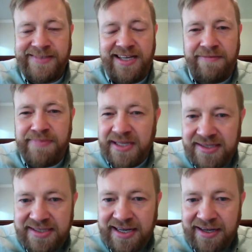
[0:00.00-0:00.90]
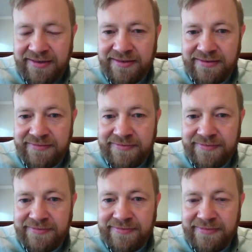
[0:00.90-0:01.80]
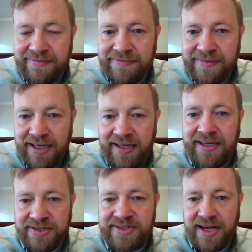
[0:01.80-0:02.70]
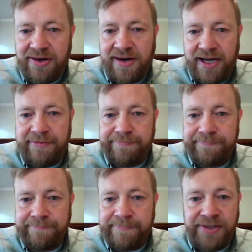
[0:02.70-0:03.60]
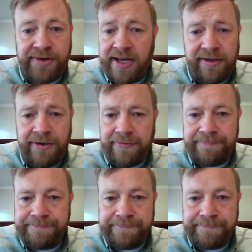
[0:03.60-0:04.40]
He bends down and he hears that cry. You're not alone.